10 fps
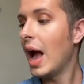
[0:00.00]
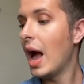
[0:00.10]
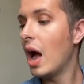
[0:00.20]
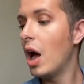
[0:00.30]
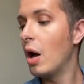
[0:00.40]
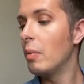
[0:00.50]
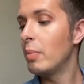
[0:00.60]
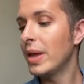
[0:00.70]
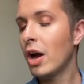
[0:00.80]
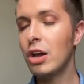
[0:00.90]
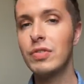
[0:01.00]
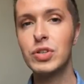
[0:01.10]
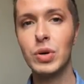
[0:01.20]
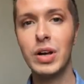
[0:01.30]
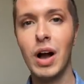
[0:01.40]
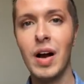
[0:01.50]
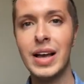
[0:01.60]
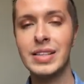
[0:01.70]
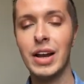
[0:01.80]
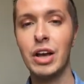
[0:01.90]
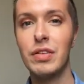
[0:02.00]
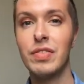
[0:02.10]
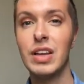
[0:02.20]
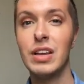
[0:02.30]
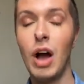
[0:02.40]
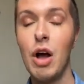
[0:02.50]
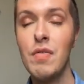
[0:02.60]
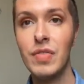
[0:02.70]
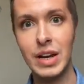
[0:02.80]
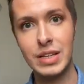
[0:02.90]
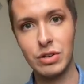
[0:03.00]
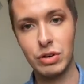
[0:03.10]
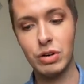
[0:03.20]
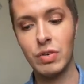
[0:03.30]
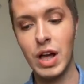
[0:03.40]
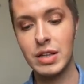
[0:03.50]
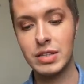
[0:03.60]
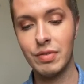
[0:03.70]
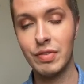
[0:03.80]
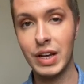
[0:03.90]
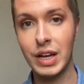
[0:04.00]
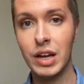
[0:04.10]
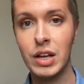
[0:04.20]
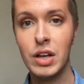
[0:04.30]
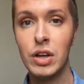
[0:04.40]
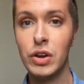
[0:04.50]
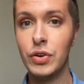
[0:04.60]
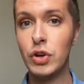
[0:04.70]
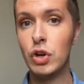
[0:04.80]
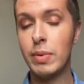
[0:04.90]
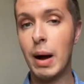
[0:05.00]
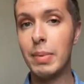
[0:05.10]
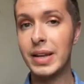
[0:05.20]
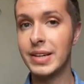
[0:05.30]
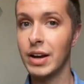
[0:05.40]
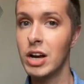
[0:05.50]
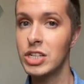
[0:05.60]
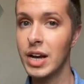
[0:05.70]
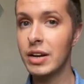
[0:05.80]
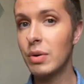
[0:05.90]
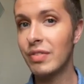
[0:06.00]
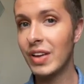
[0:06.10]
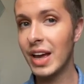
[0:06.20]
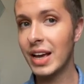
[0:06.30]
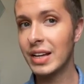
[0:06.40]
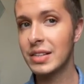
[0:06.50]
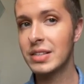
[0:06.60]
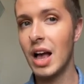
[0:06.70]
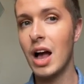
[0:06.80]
But yeah, I hope you've enjoyed, guys, and hopefully you've learned something new about blending eyeshadow and things.